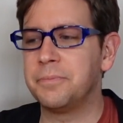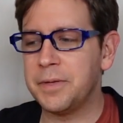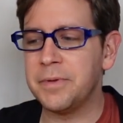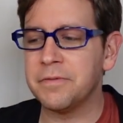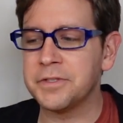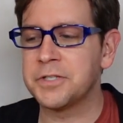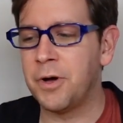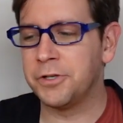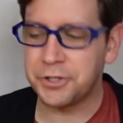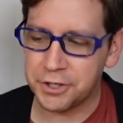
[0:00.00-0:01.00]
maybe even
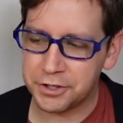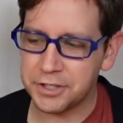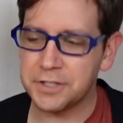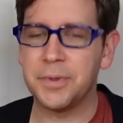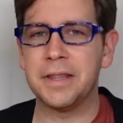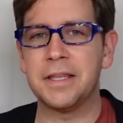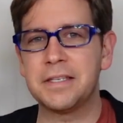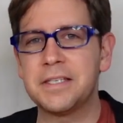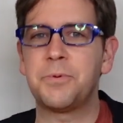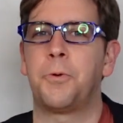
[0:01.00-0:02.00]
smaller churches, but
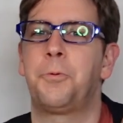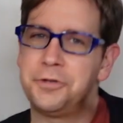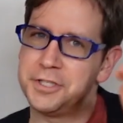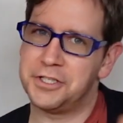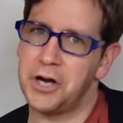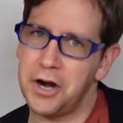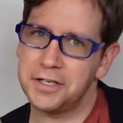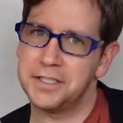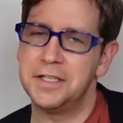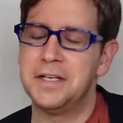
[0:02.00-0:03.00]
this is where we'll
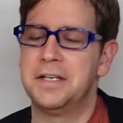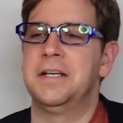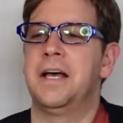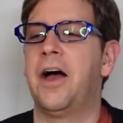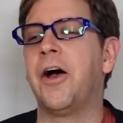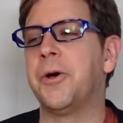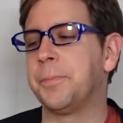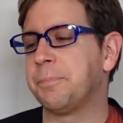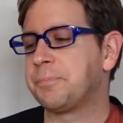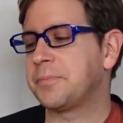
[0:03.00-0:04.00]
start
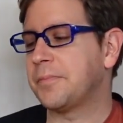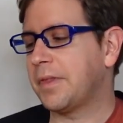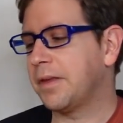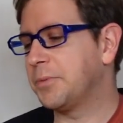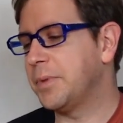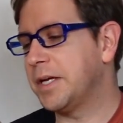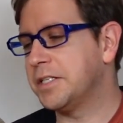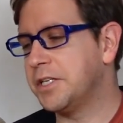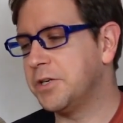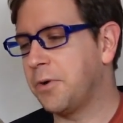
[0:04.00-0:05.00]
as we
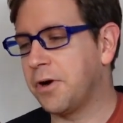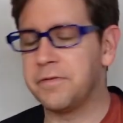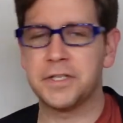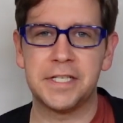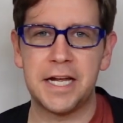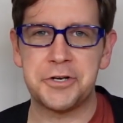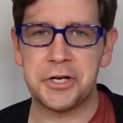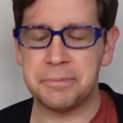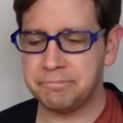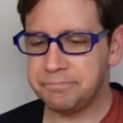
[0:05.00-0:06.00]
continue our
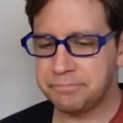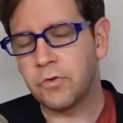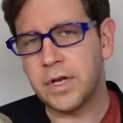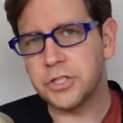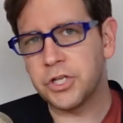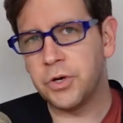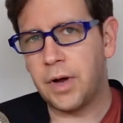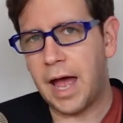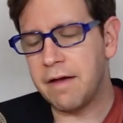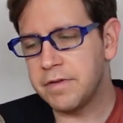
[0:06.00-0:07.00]
investigation. Great.
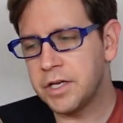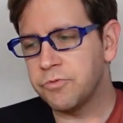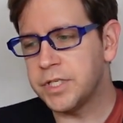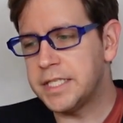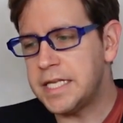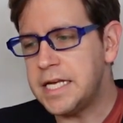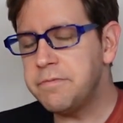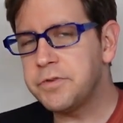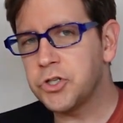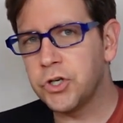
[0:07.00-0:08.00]
So having
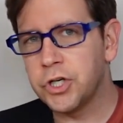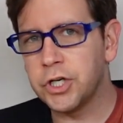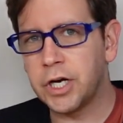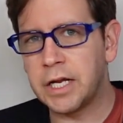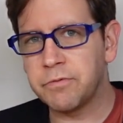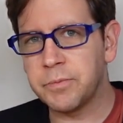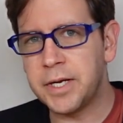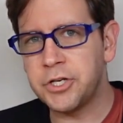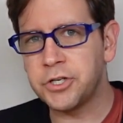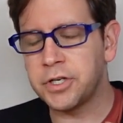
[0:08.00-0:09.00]
received her
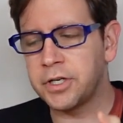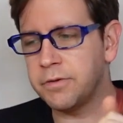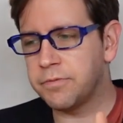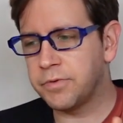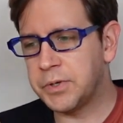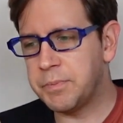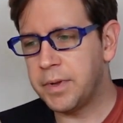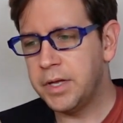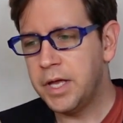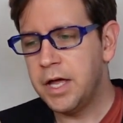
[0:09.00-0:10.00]
information
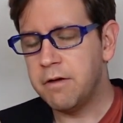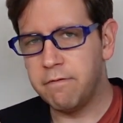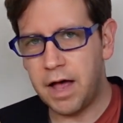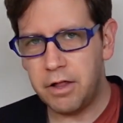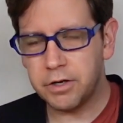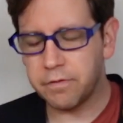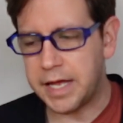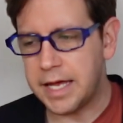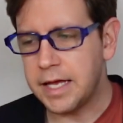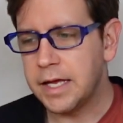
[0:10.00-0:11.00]
from
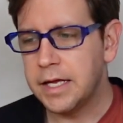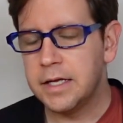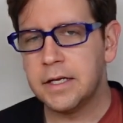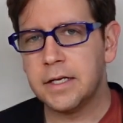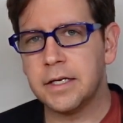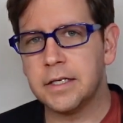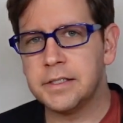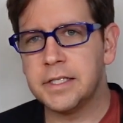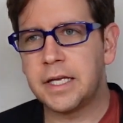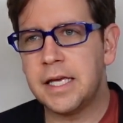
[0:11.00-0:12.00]
Valkyrie,
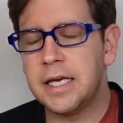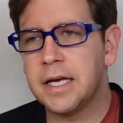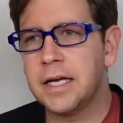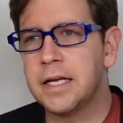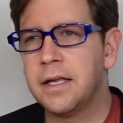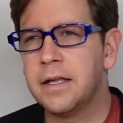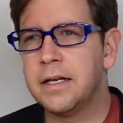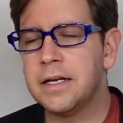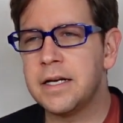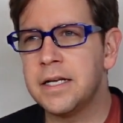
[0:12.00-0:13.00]
Zakia
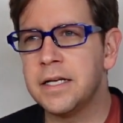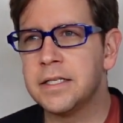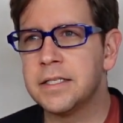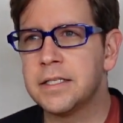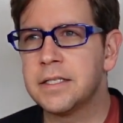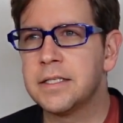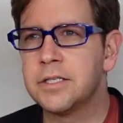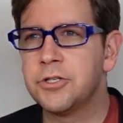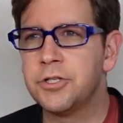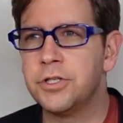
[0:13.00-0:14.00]
needs
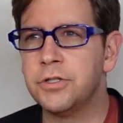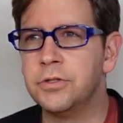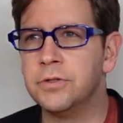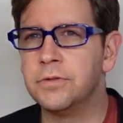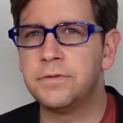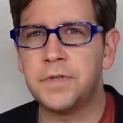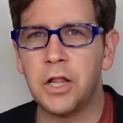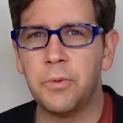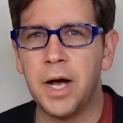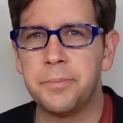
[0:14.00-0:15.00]
to
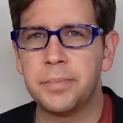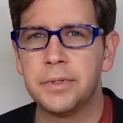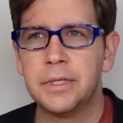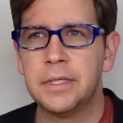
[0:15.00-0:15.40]
follow up,